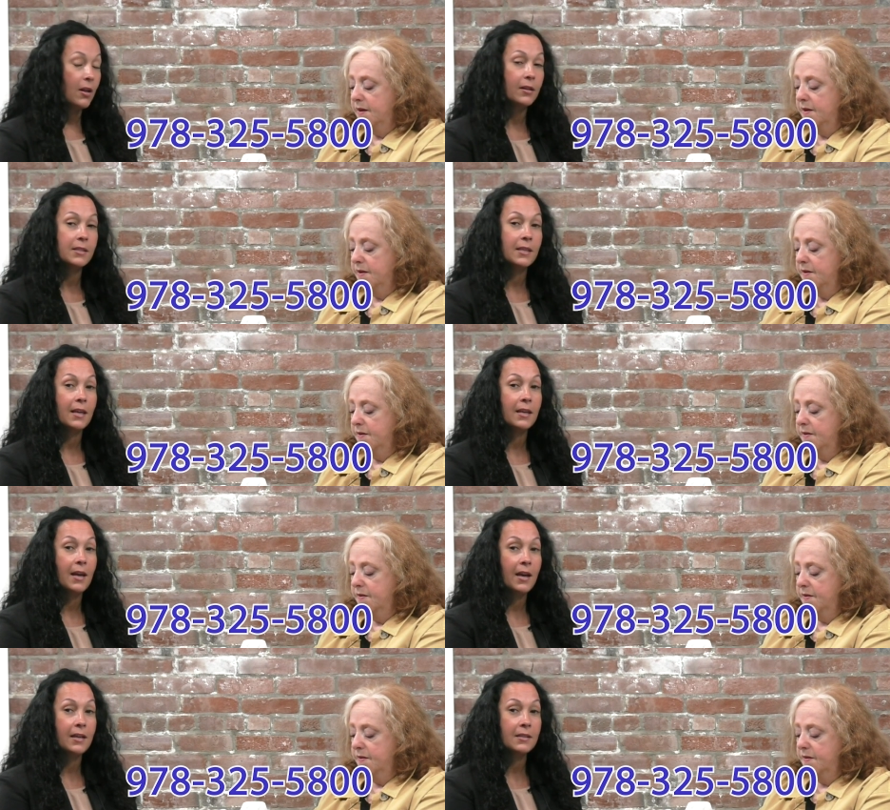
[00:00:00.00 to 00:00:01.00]
Speaker 1: us at
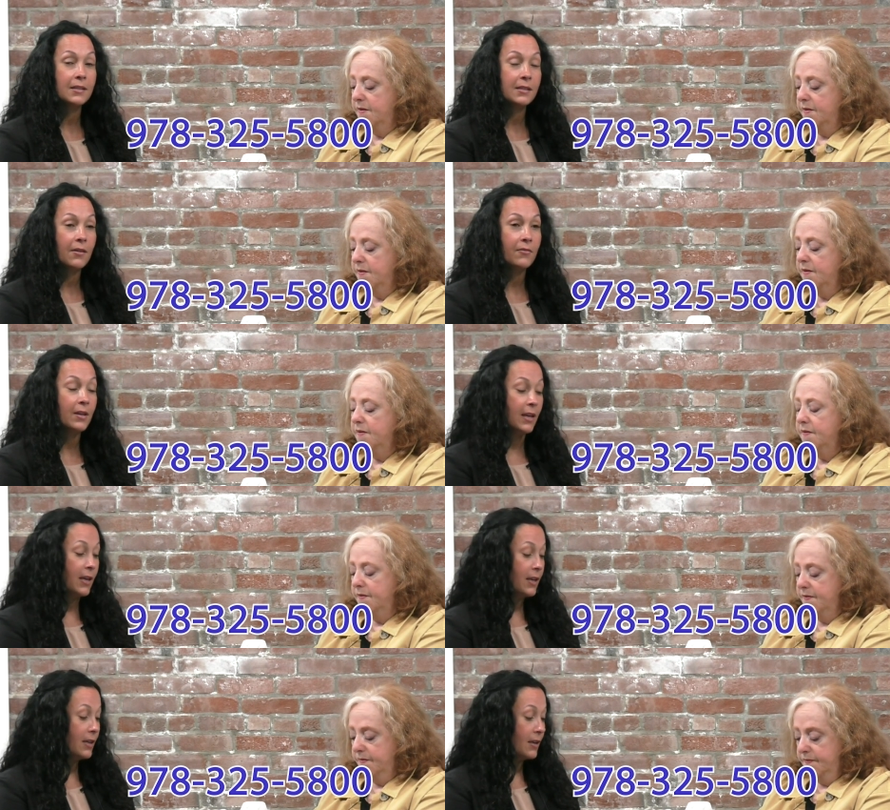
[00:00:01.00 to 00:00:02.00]
nine seven
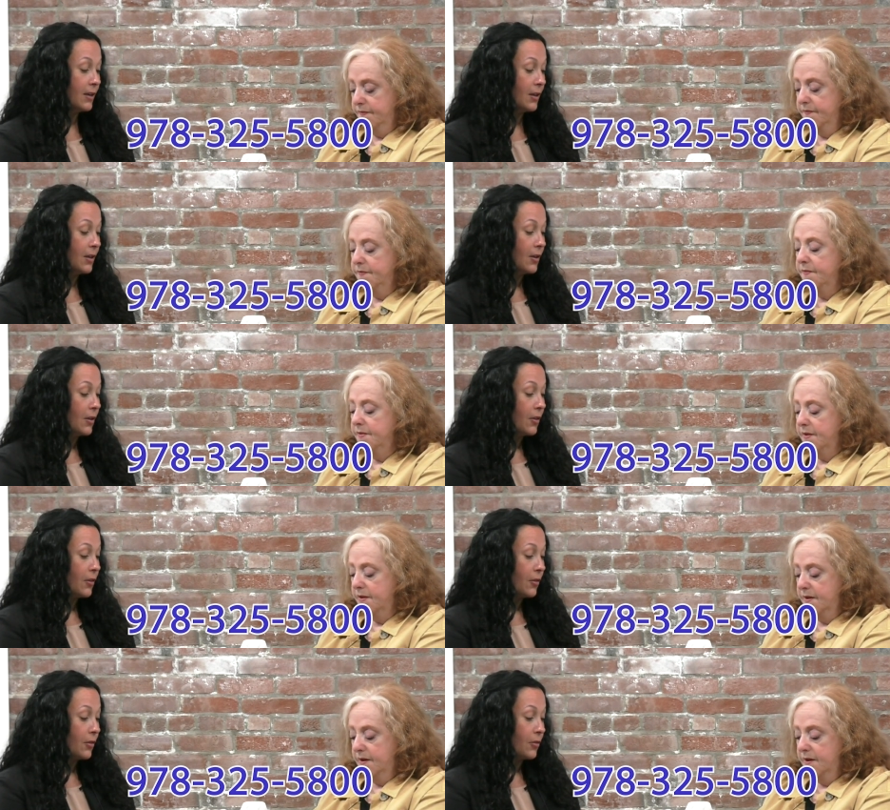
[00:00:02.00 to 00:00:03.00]
eight
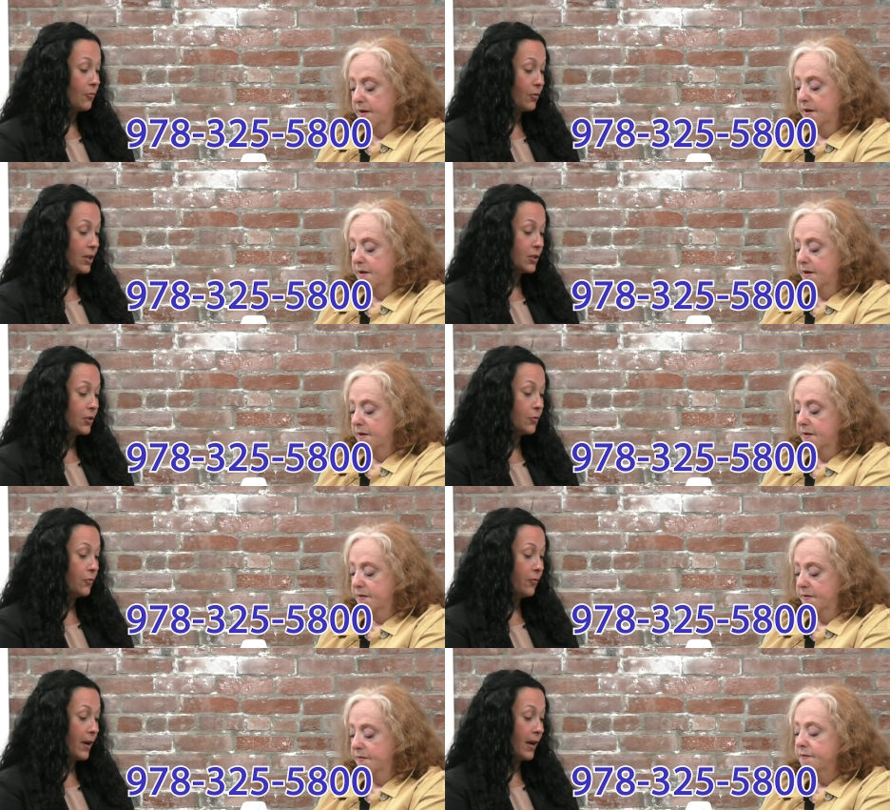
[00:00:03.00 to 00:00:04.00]
three two
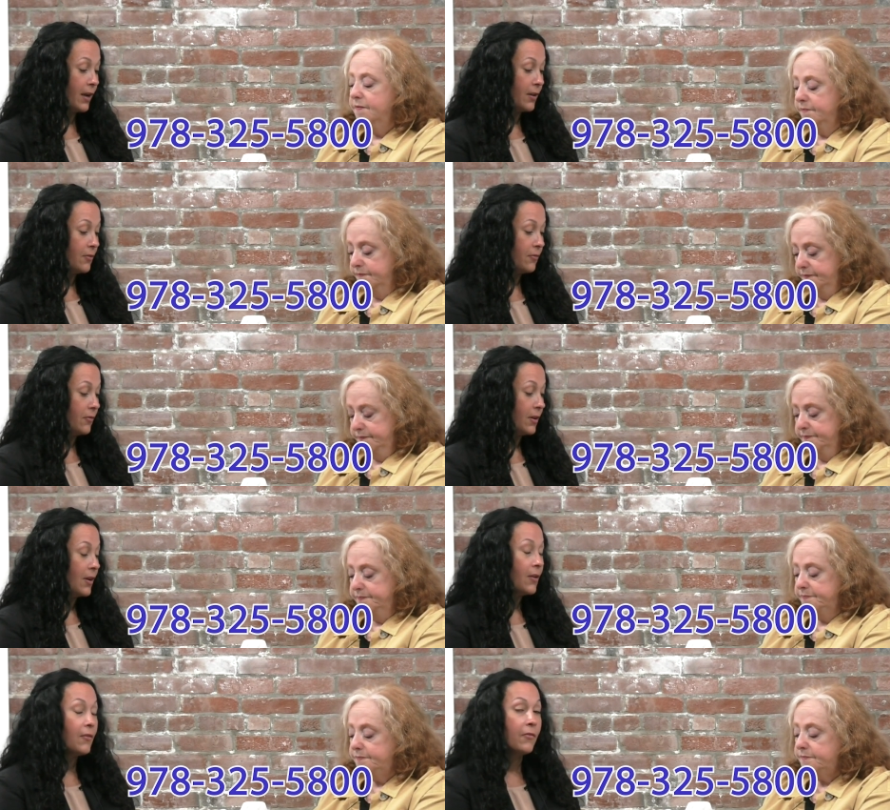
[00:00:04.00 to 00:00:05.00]
five,
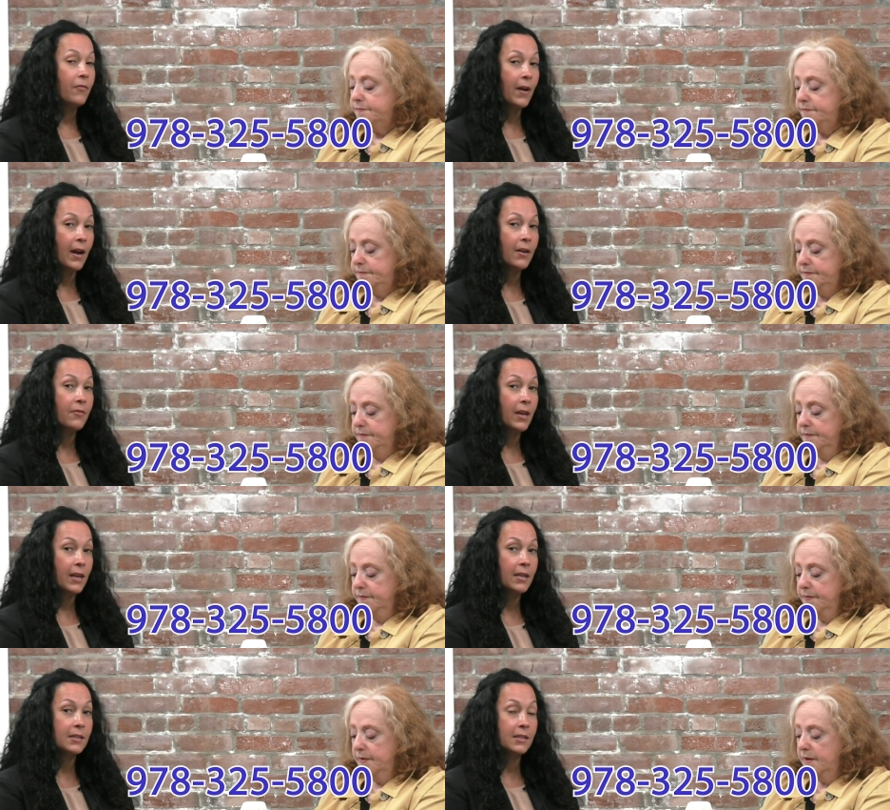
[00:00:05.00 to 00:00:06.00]
five
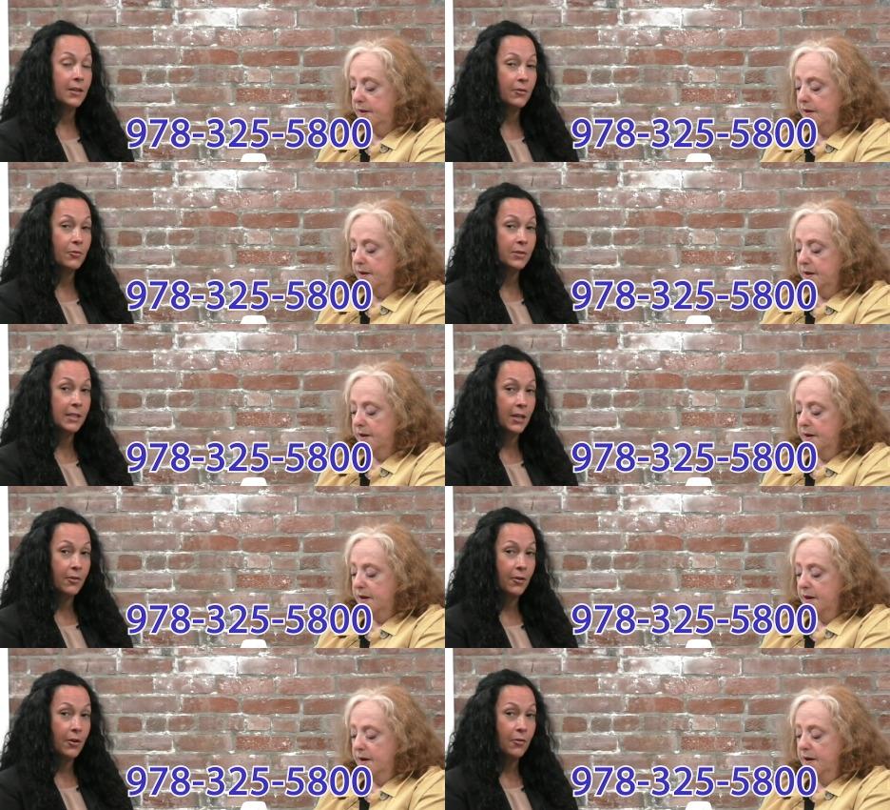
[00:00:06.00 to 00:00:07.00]
eight zero
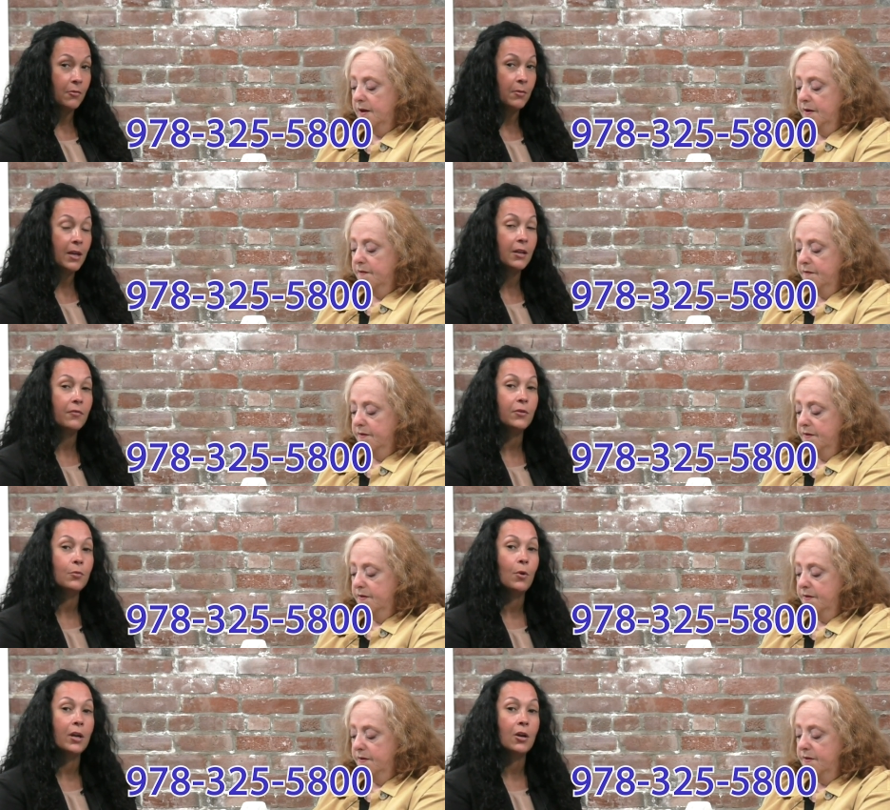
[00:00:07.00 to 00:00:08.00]
zero. And if you
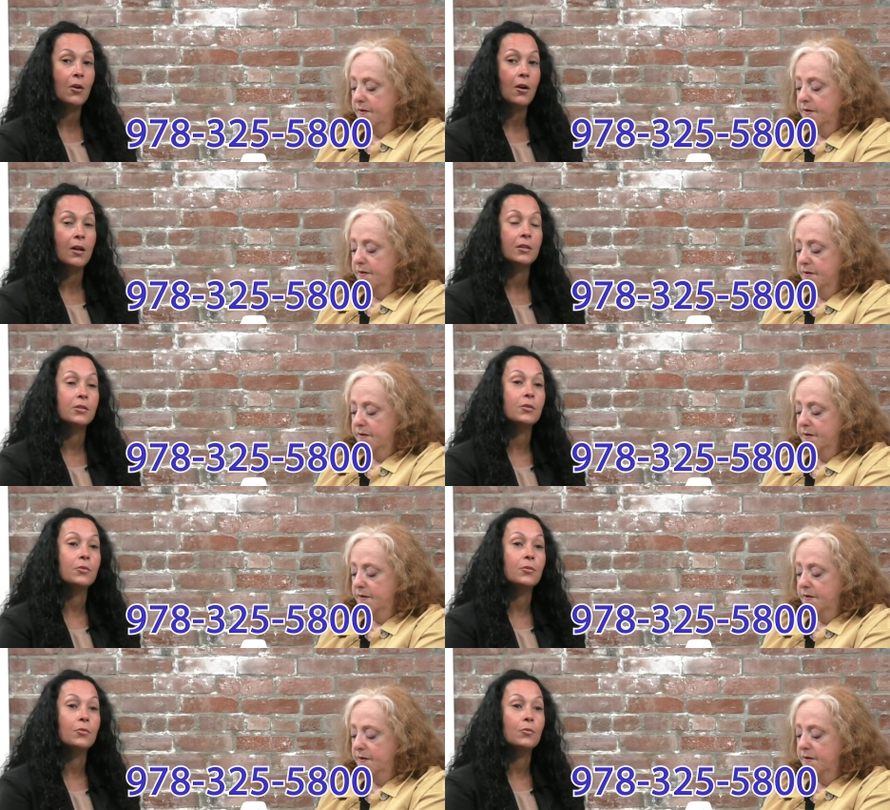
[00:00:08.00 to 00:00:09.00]
want to call
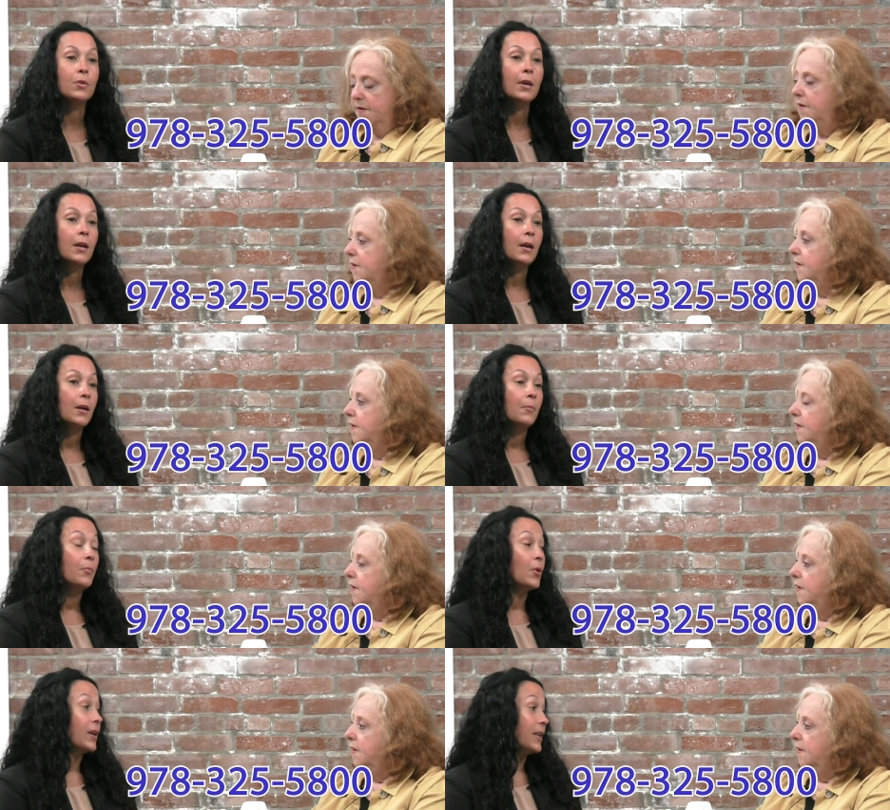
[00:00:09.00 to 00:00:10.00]
to
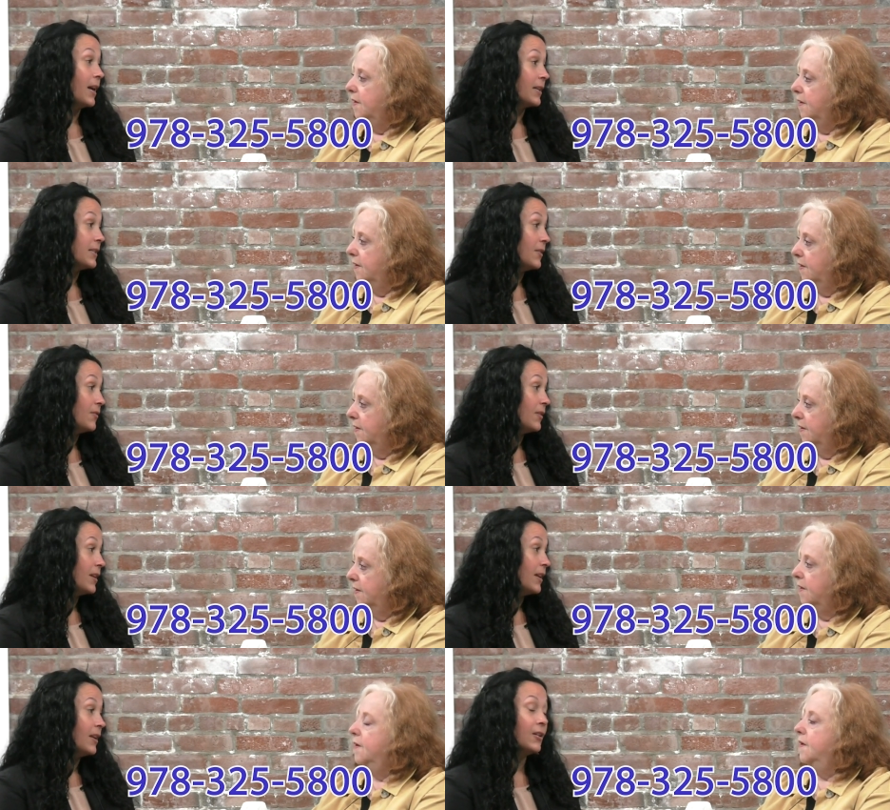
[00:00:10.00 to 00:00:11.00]
book an
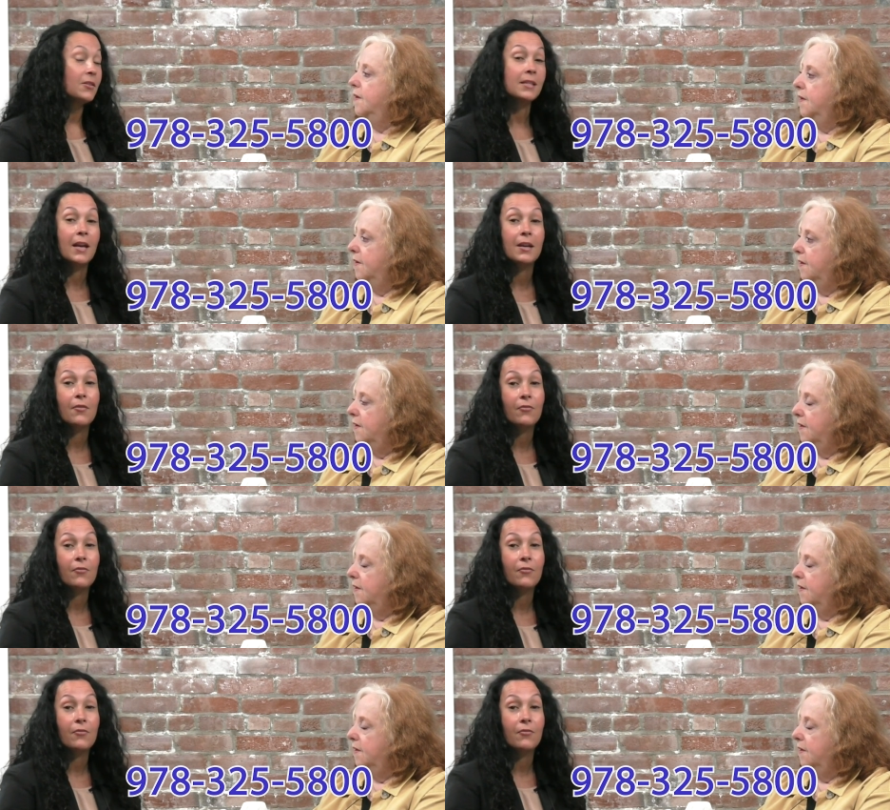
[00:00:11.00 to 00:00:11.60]
activity or sign up